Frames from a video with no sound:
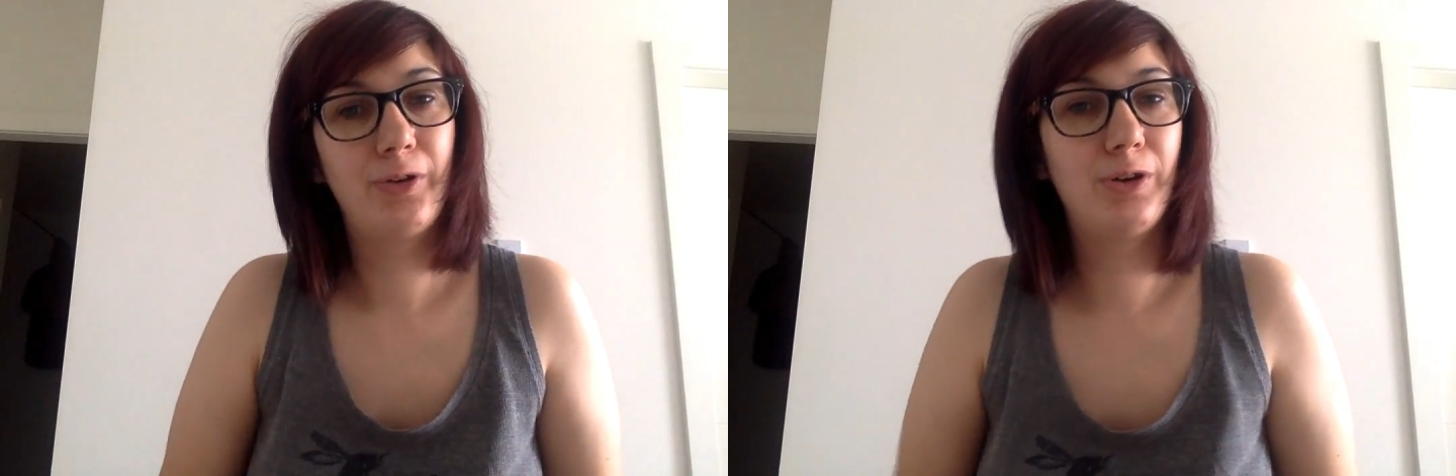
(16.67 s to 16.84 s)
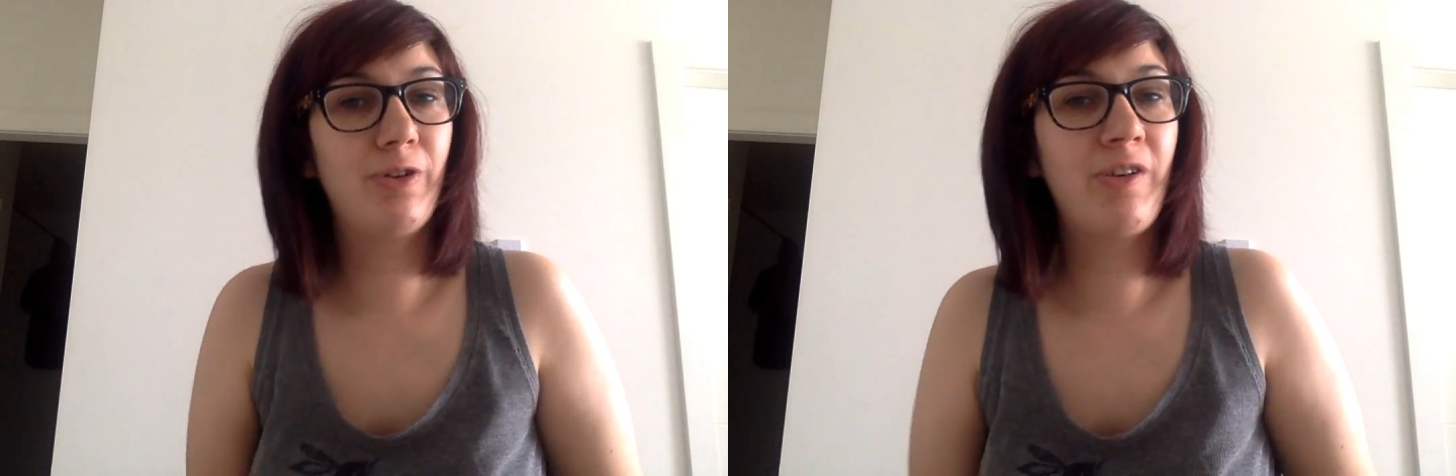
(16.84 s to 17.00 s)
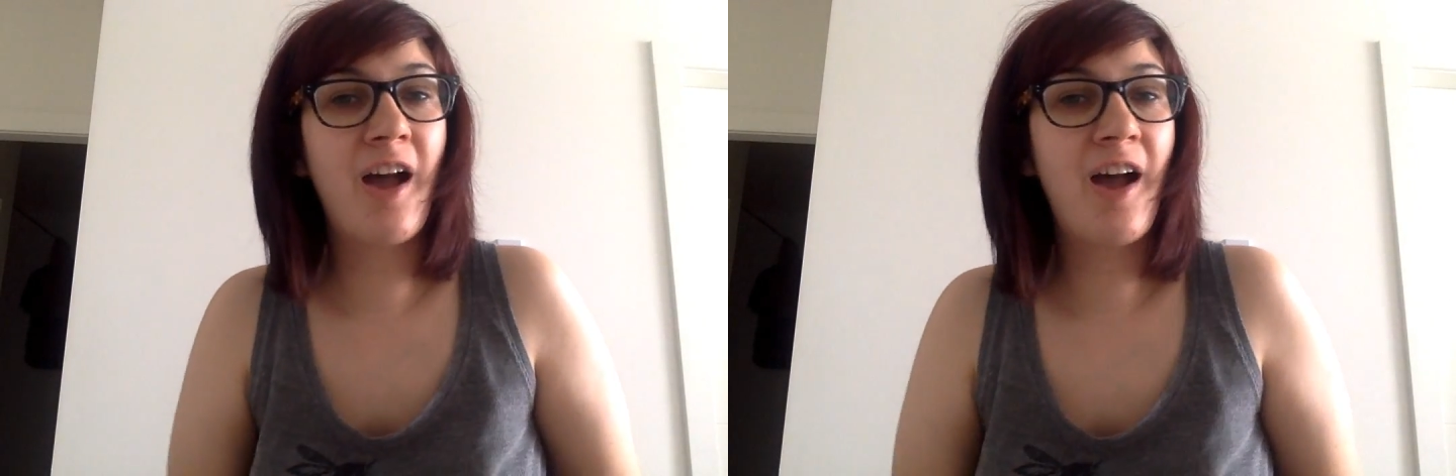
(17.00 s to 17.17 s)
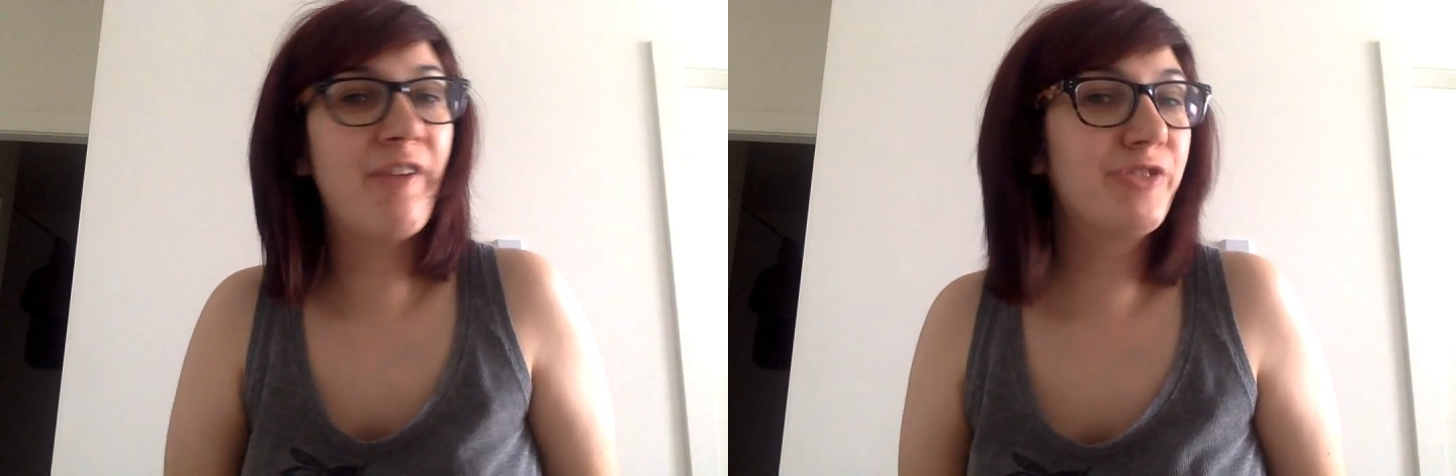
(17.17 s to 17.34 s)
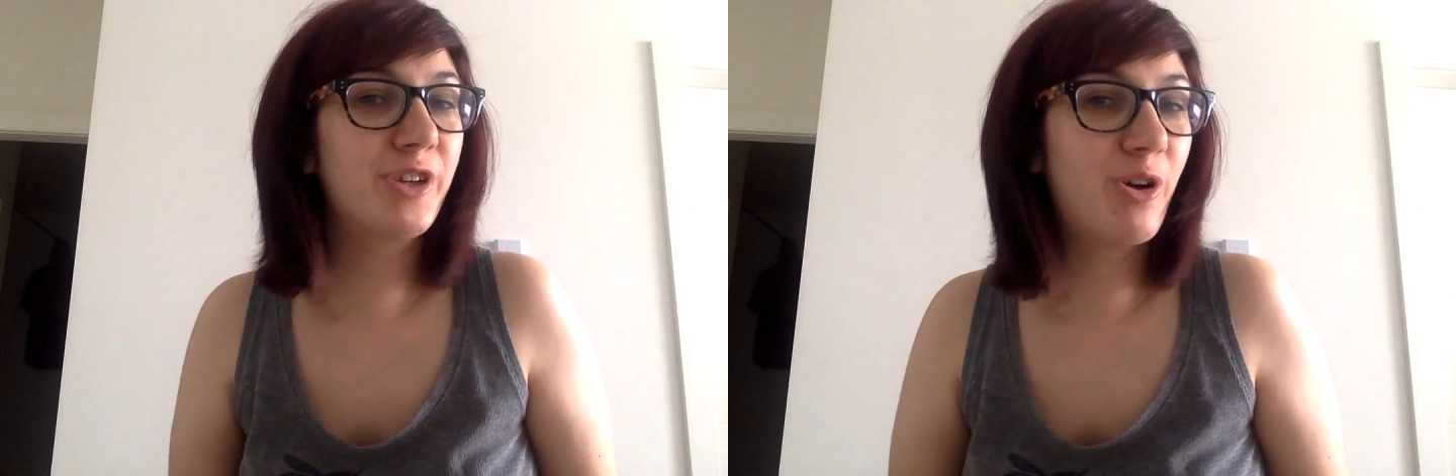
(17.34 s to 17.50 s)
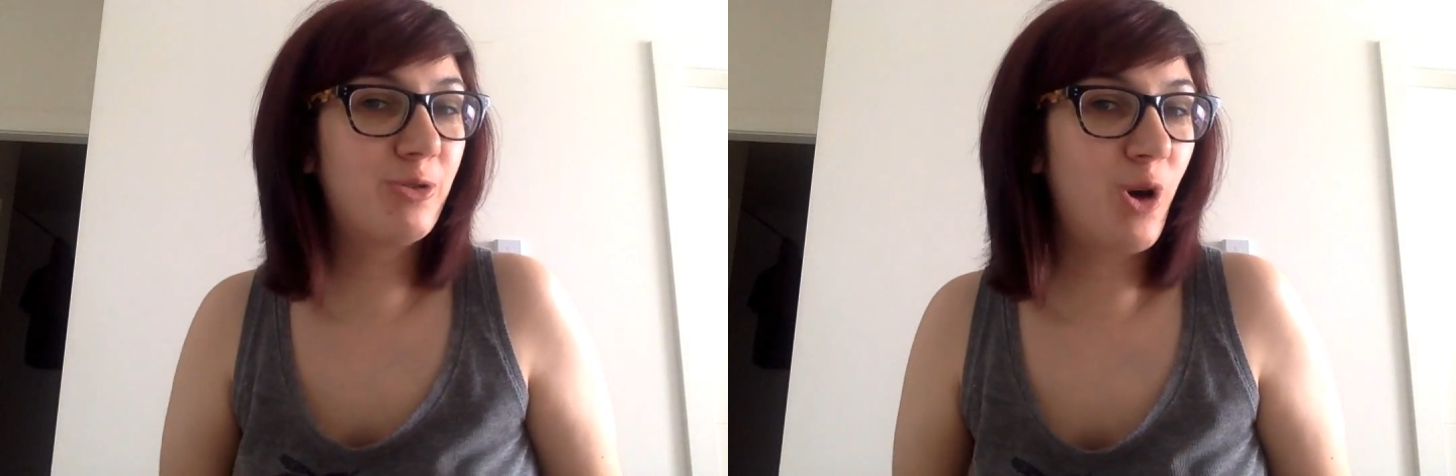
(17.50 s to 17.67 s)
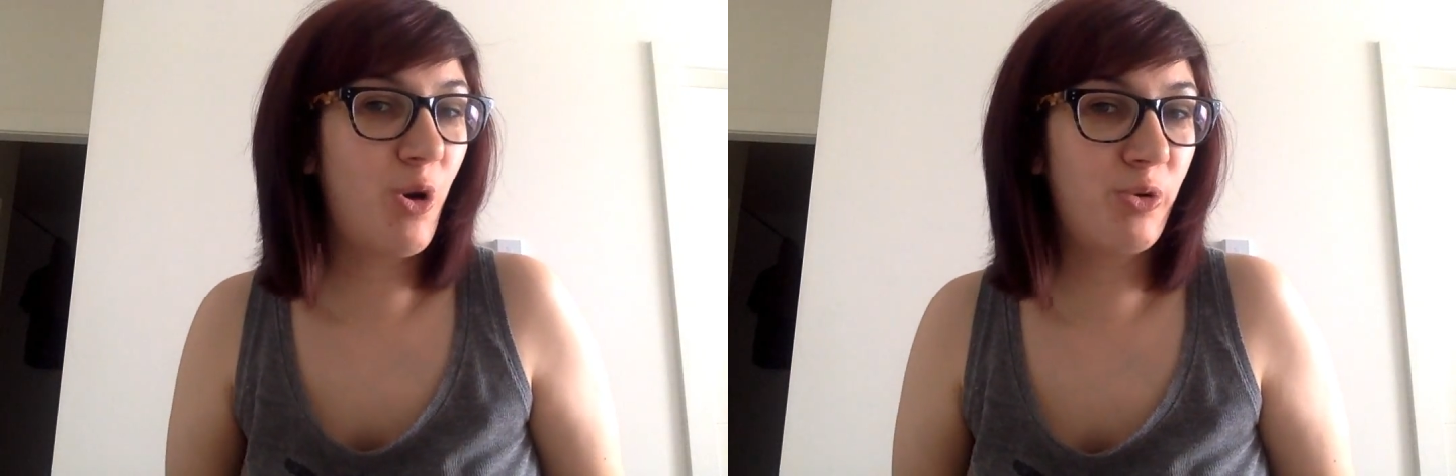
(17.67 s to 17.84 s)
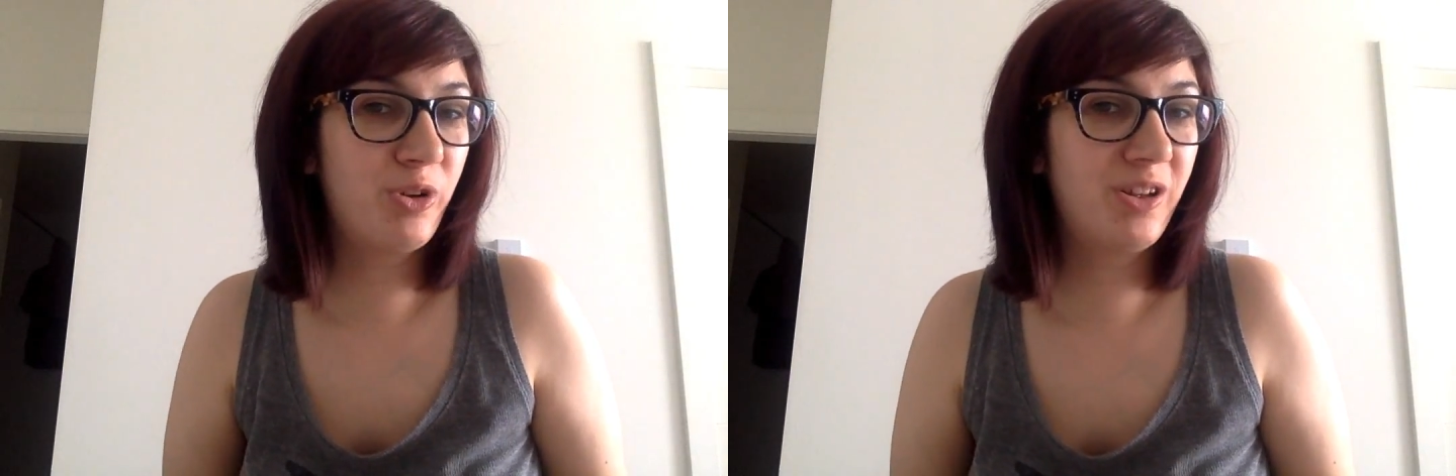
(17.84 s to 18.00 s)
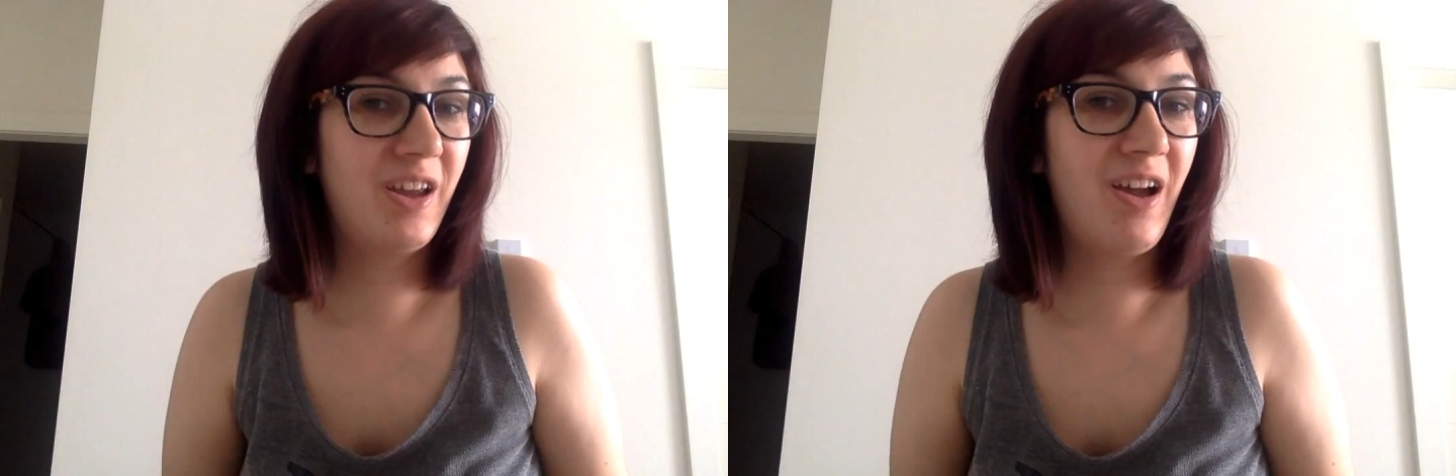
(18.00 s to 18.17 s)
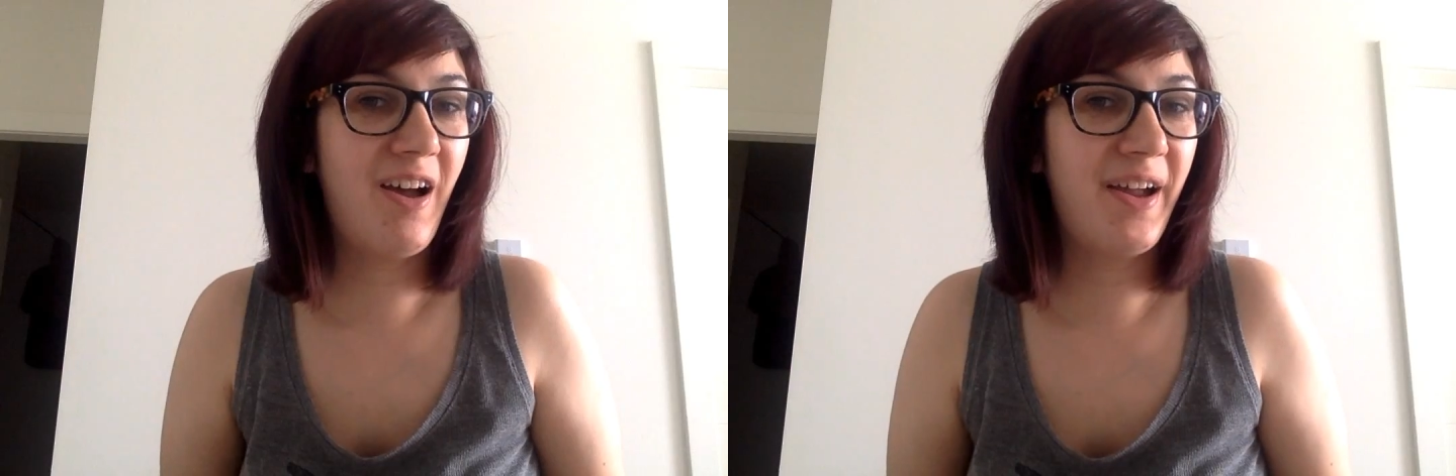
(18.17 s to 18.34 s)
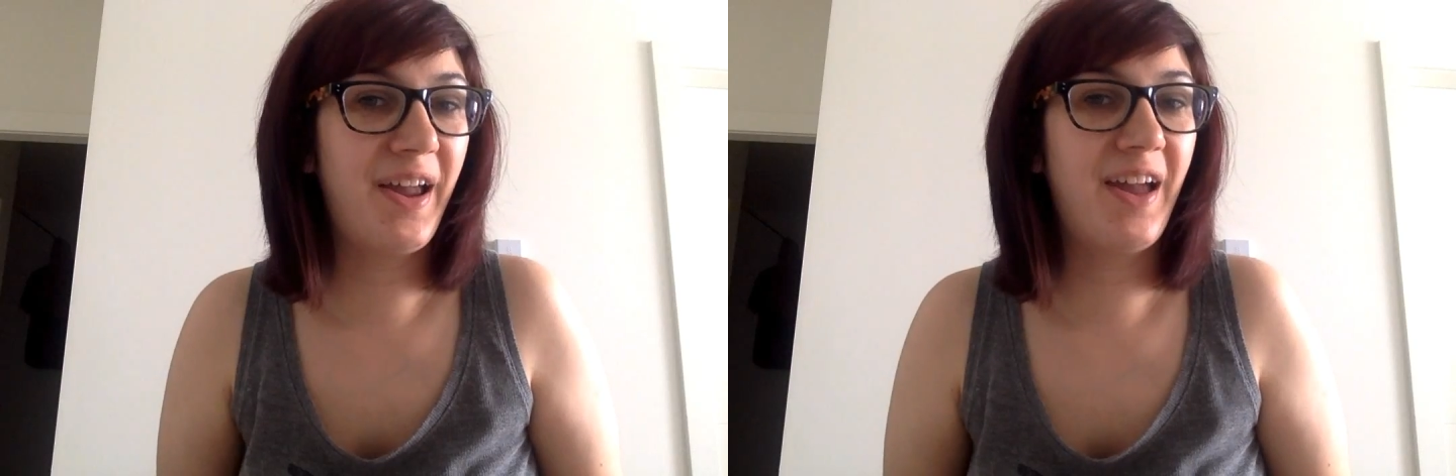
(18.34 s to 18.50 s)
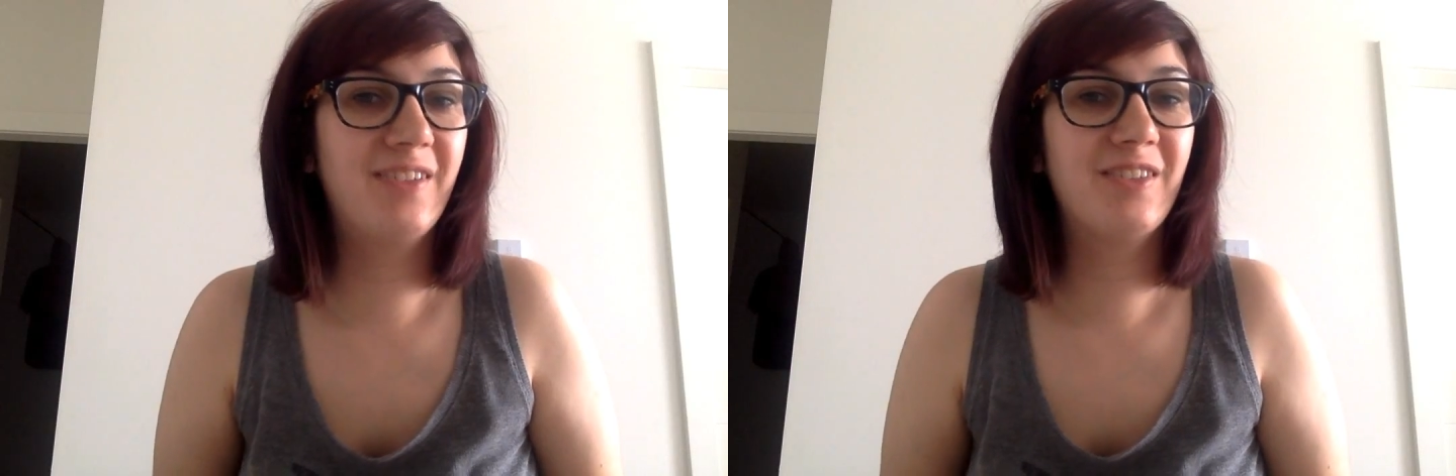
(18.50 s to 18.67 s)
You don't have to go totally
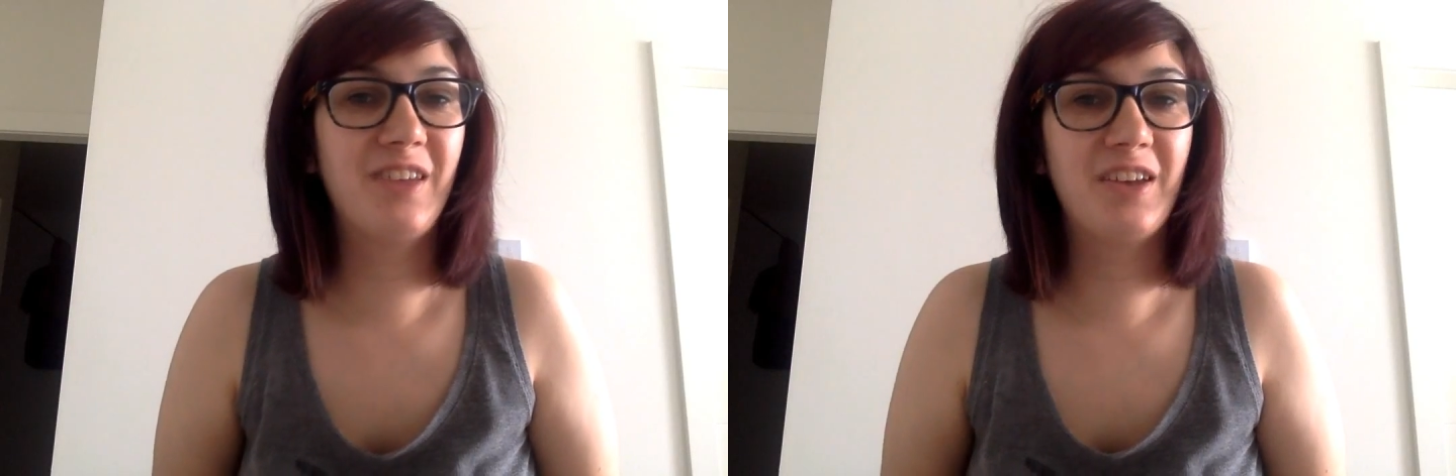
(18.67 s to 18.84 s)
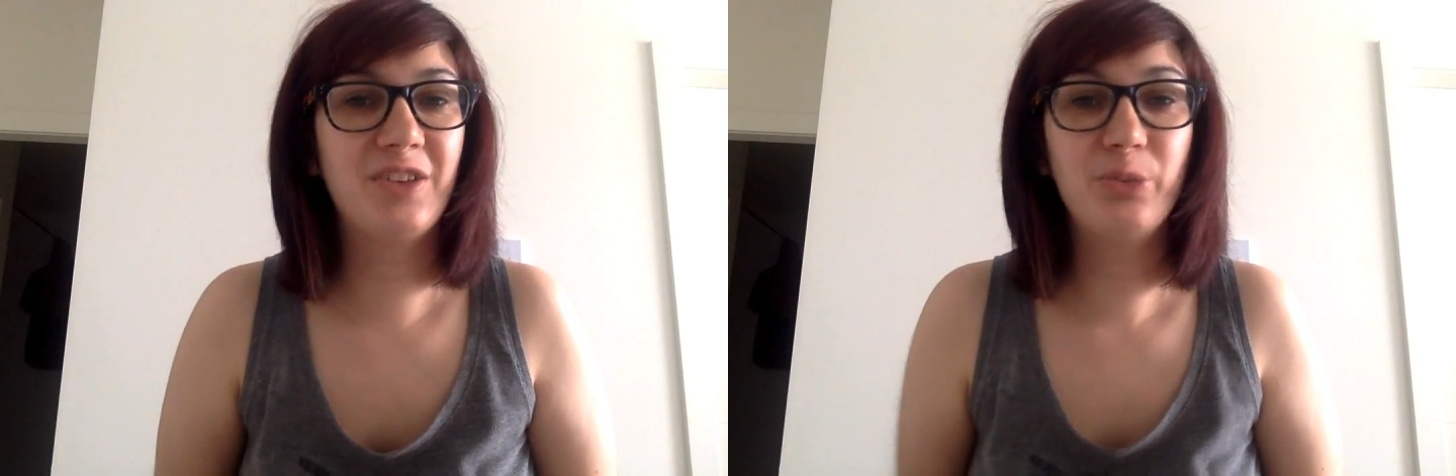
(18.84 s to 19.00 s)
high-end unless